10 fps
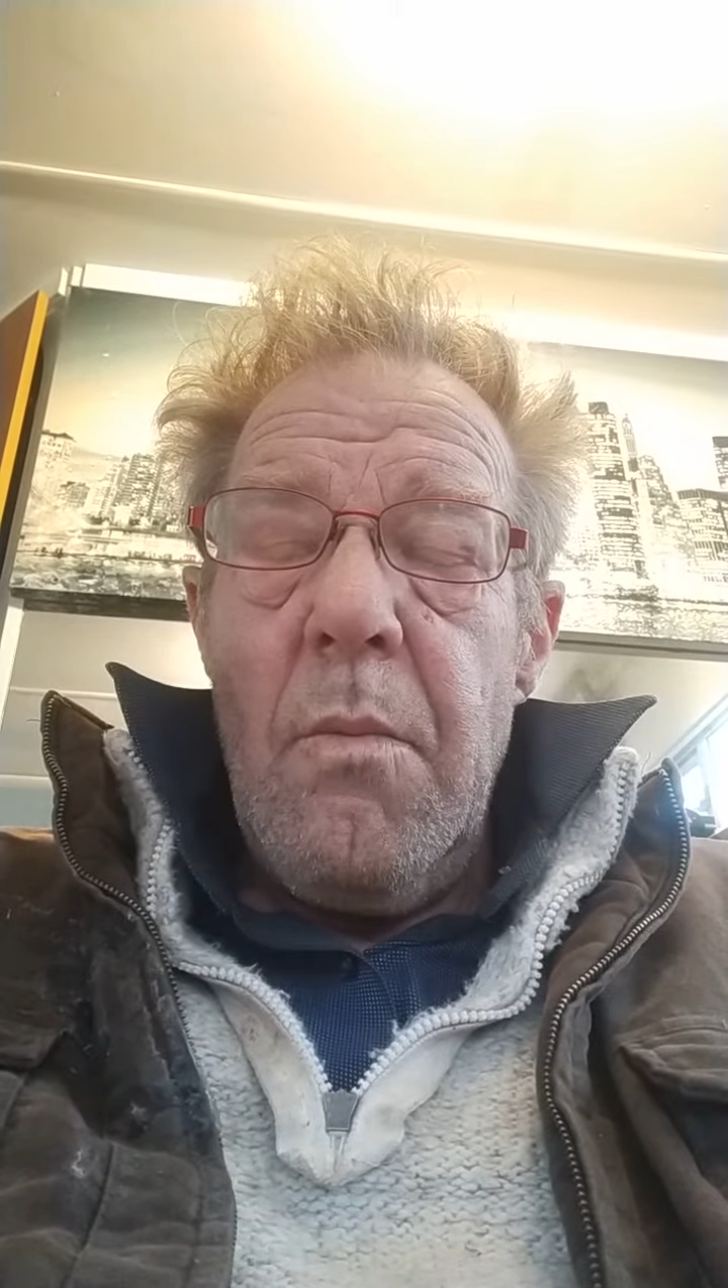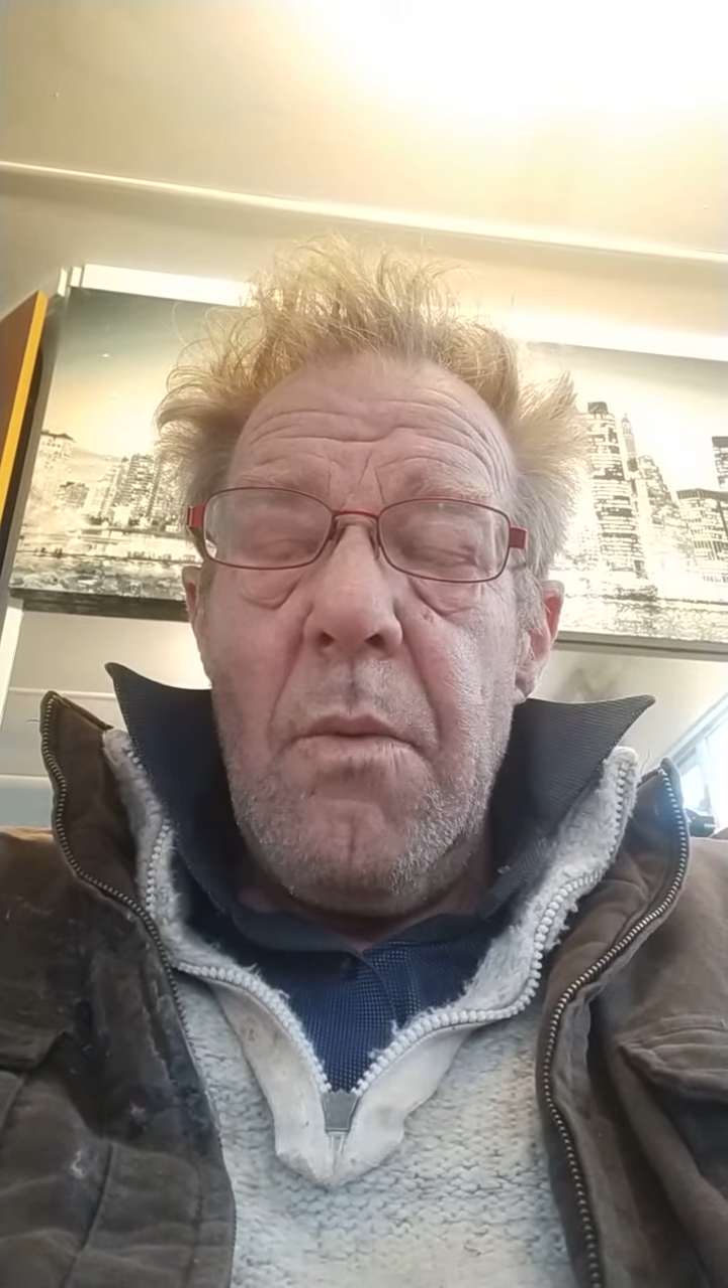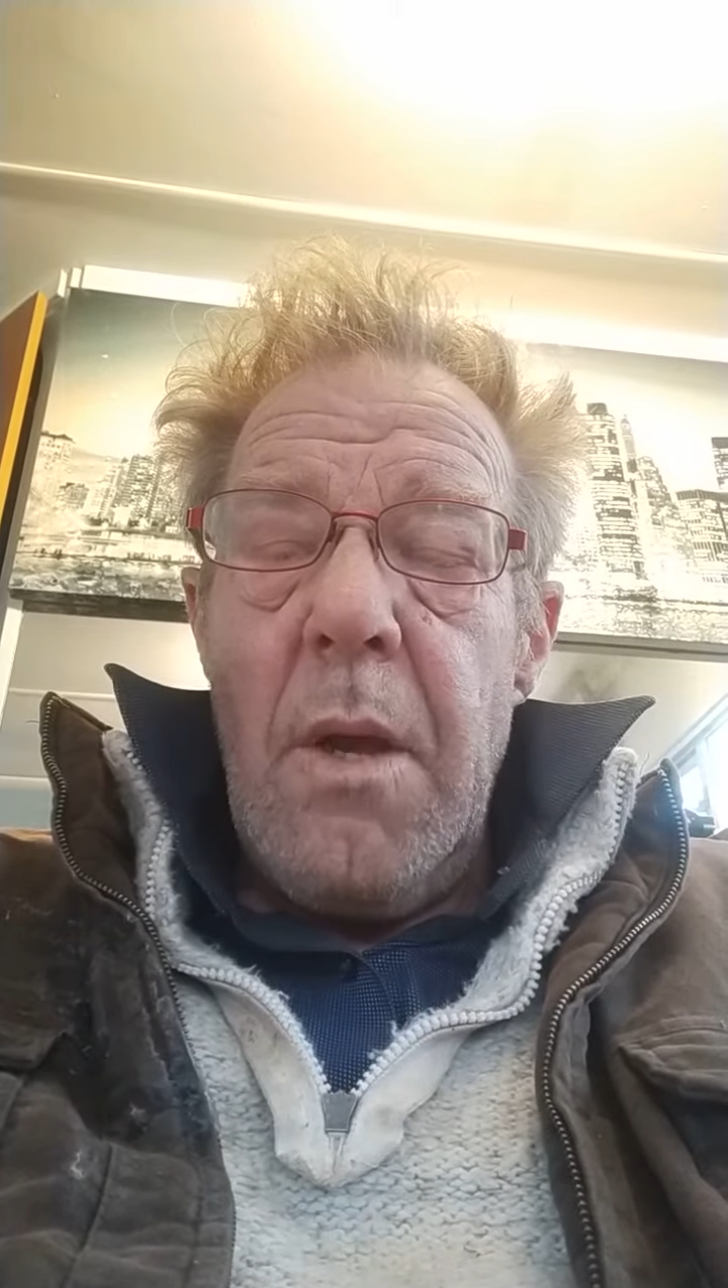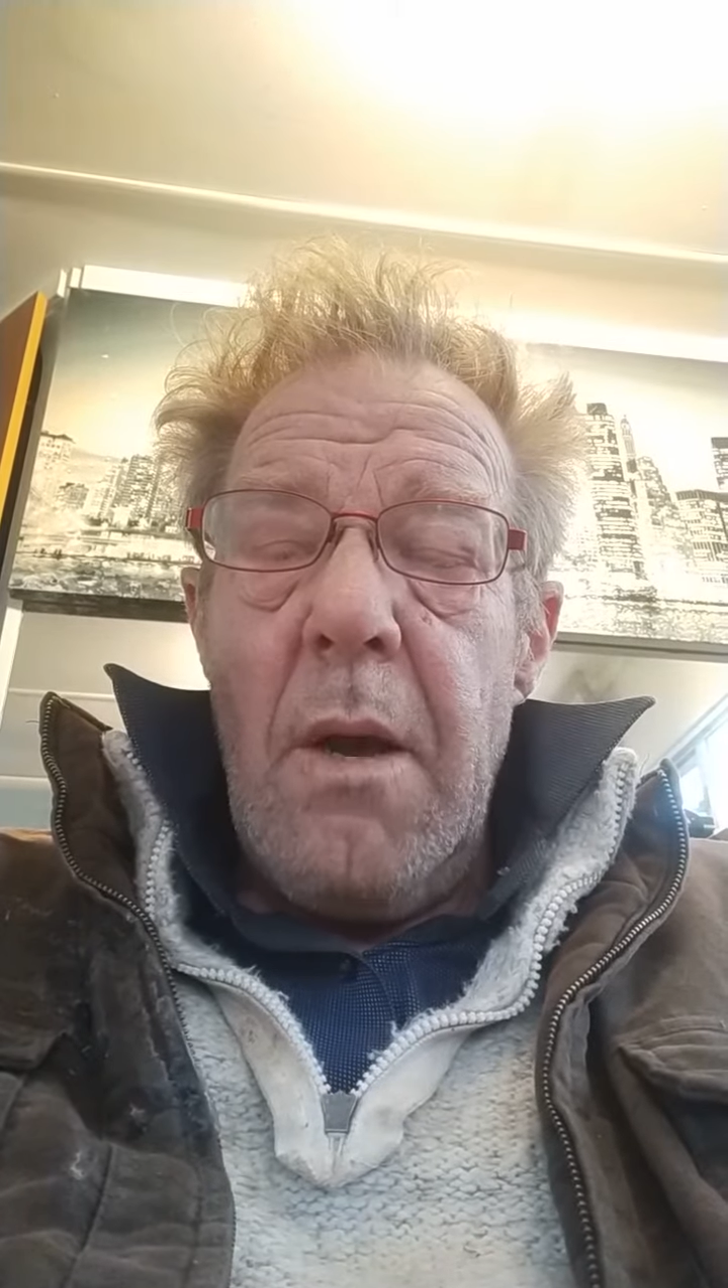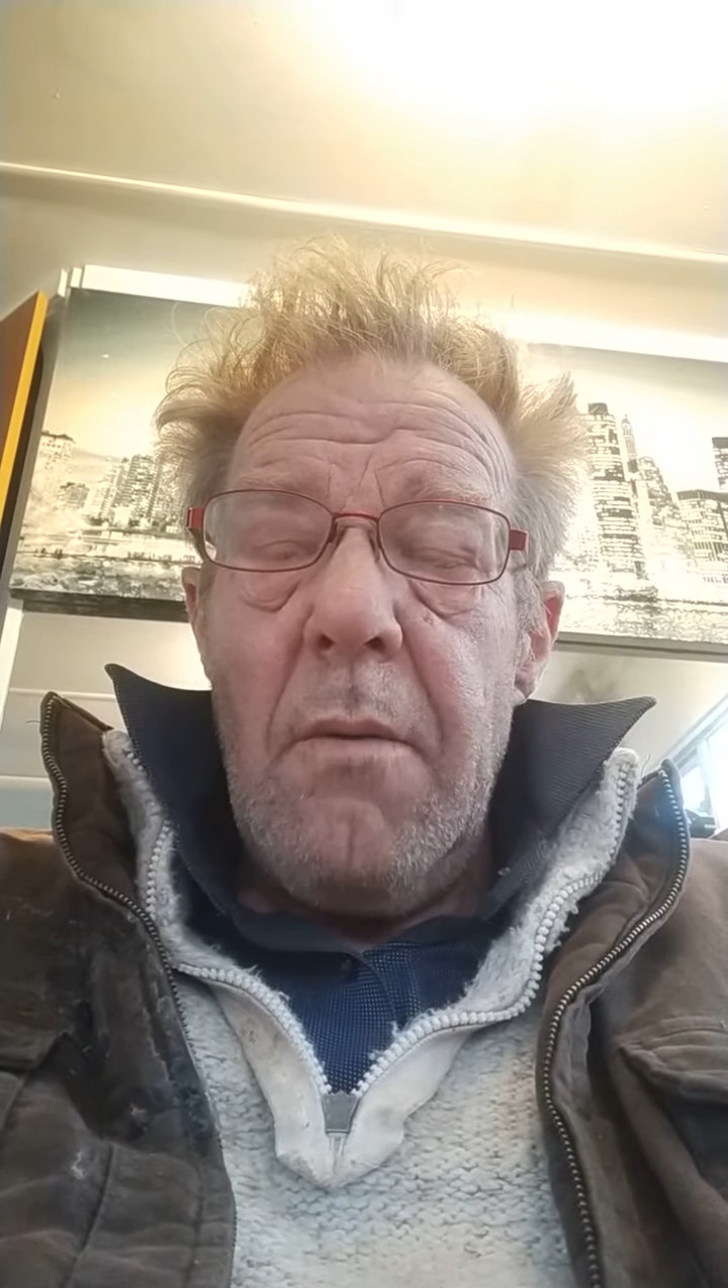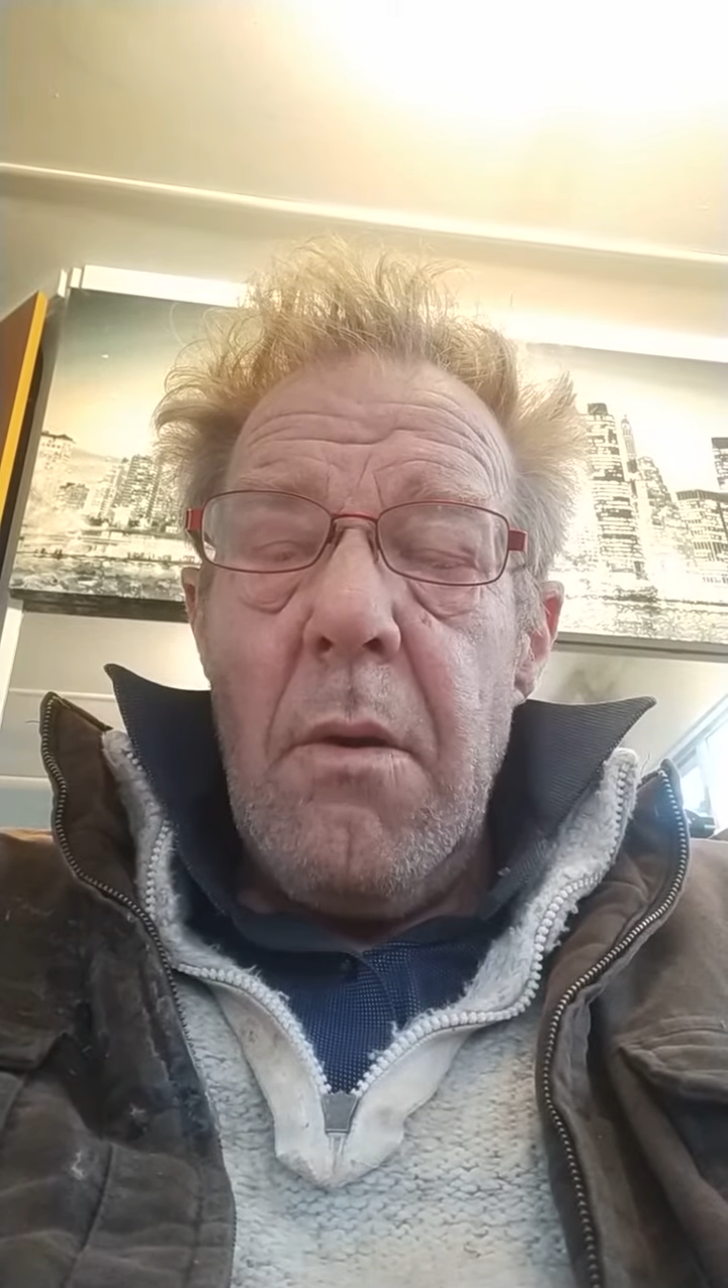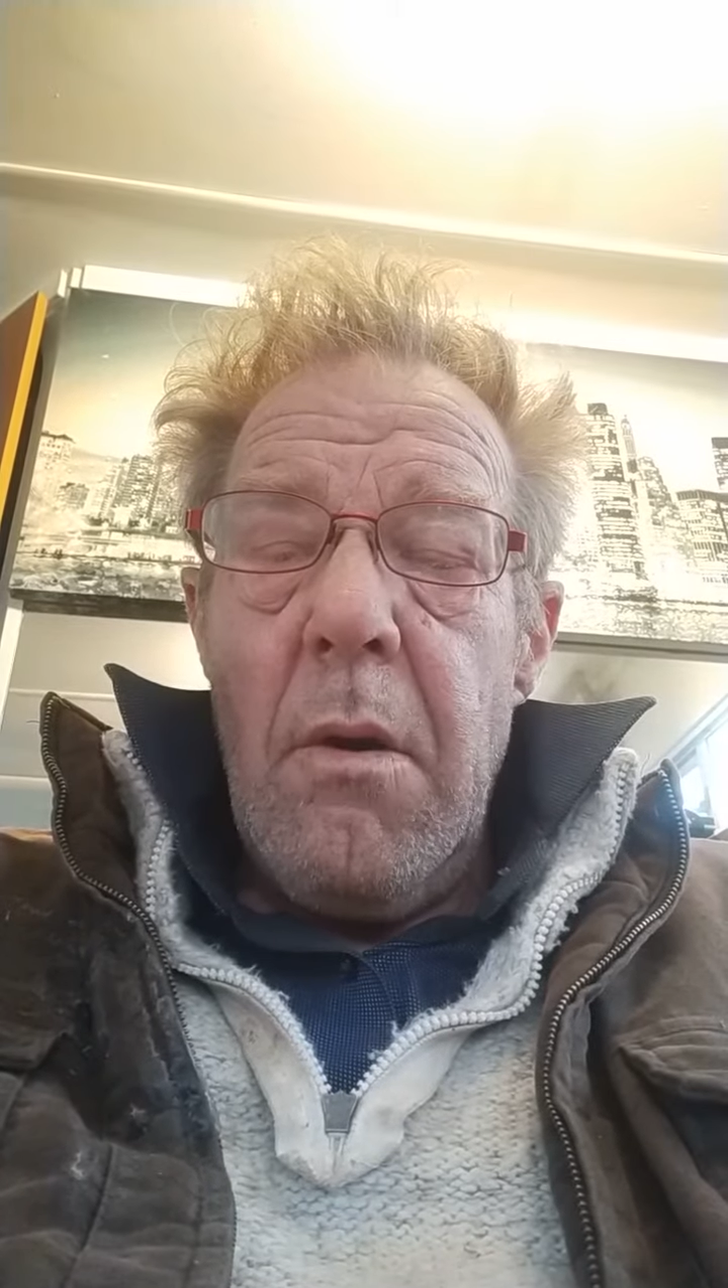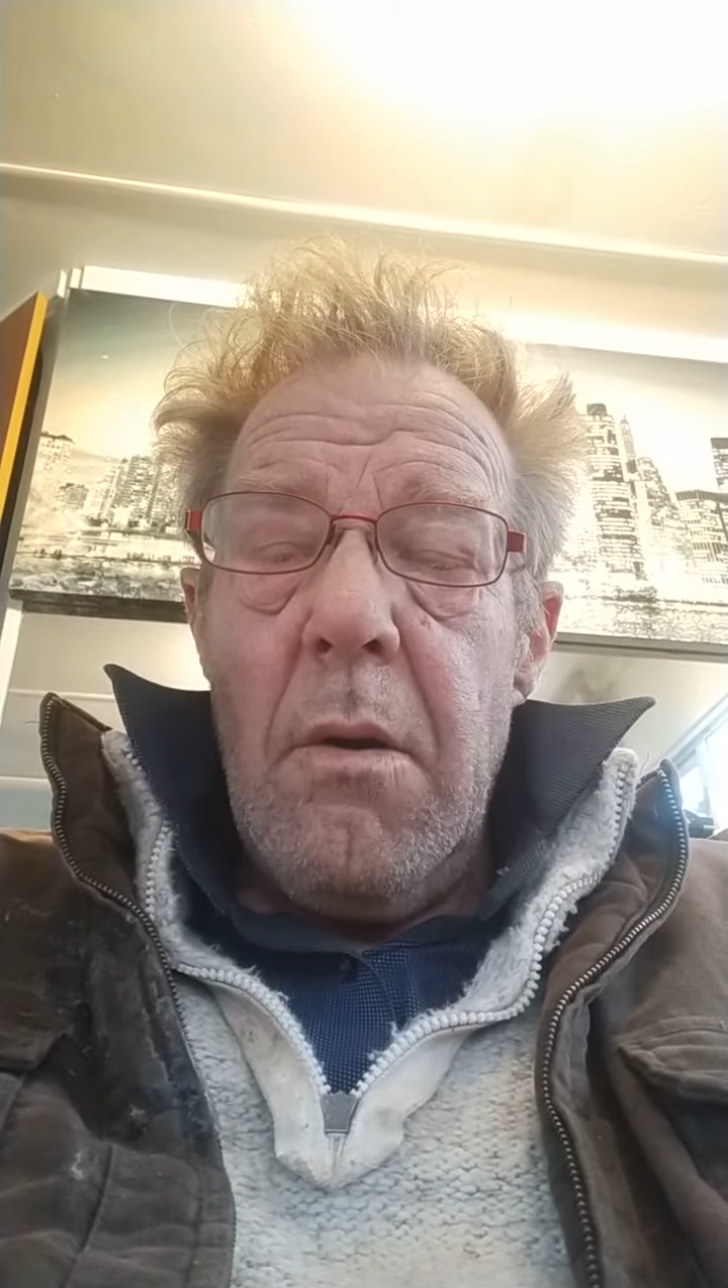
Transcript: that I've got